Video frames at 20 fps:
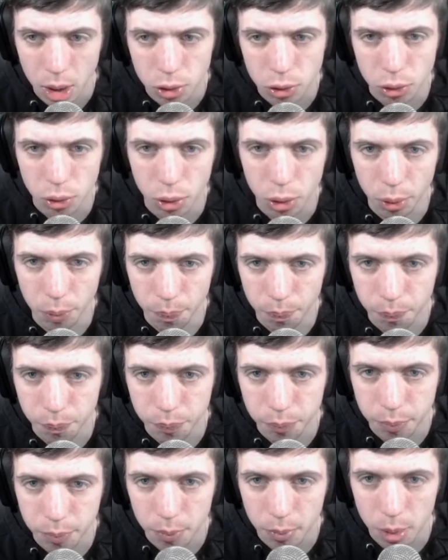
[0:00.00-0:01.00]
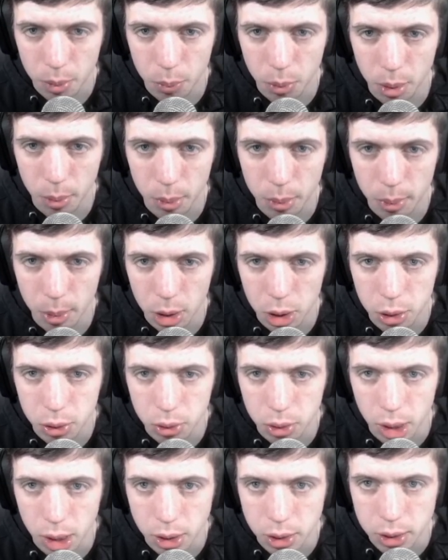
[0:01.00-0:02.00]
So what we want to
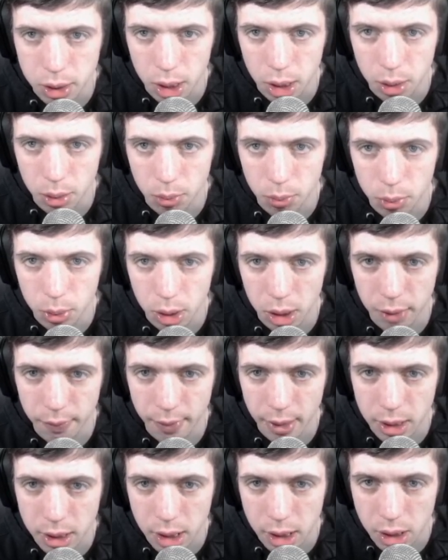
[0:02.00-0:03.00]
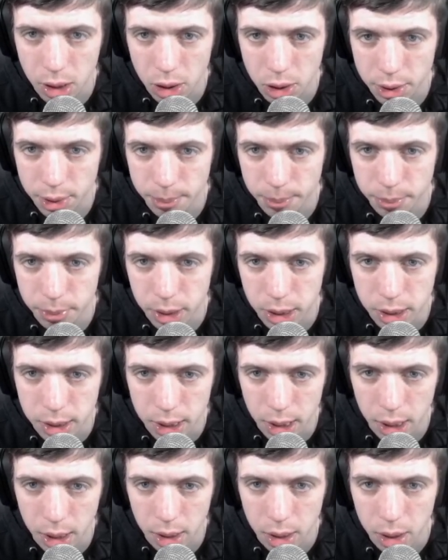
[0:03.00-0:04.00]
do is we'll leave it as a custom
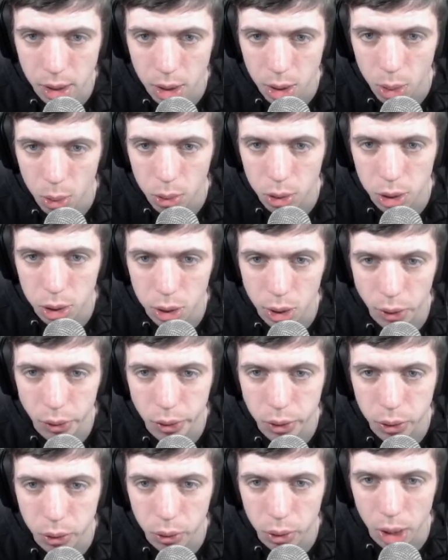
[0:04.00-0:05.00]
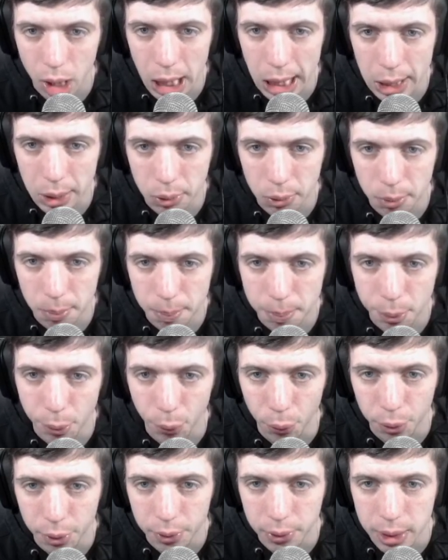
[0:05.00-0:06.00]
preset. Go down to
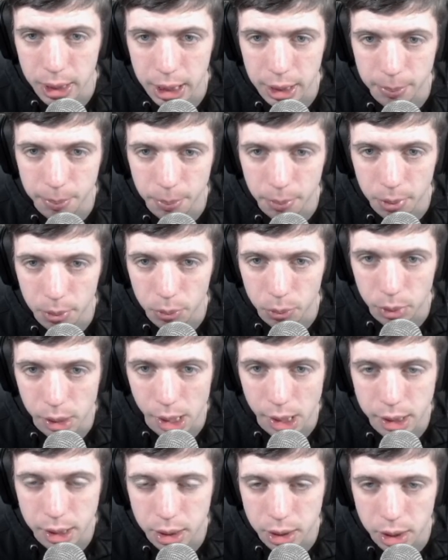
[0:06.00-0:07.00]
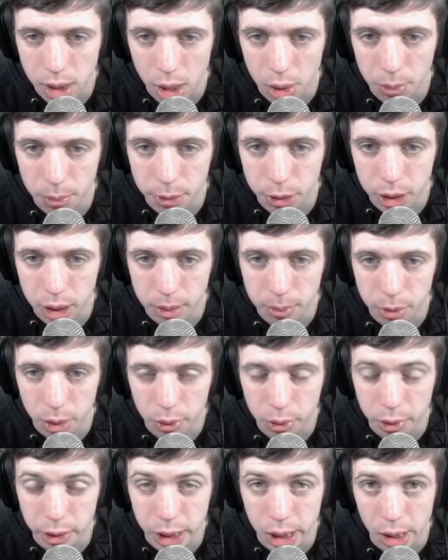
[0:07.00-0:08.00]
output name. This is output name
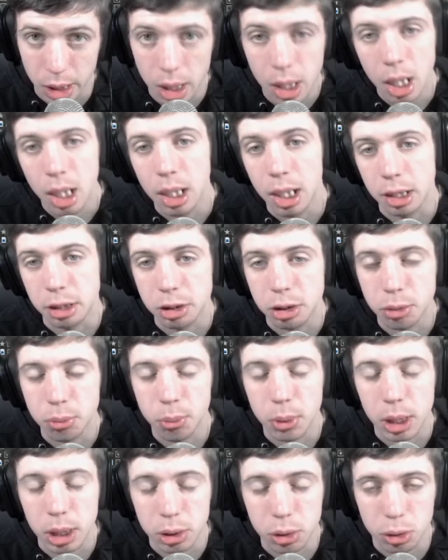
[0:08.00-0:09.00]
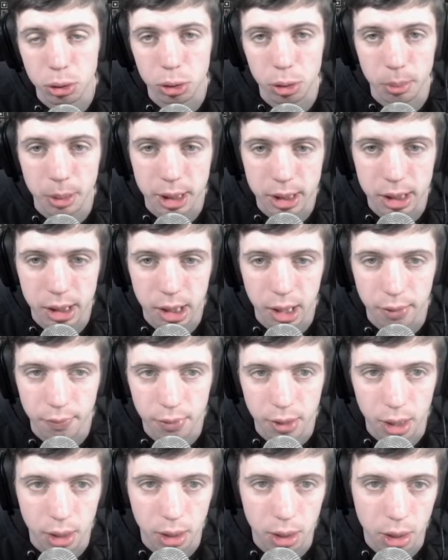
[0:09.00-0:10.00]
down in here. This is where you're going to be
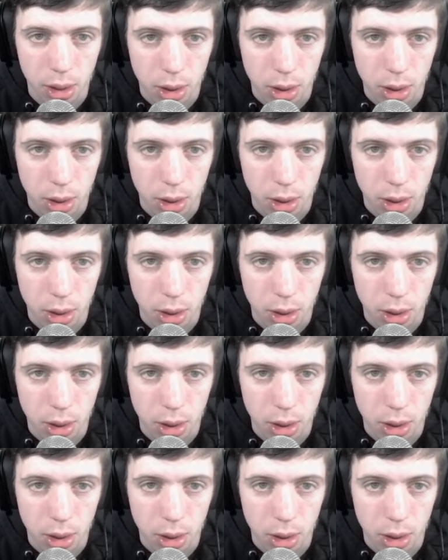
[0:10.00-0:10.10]
saving it.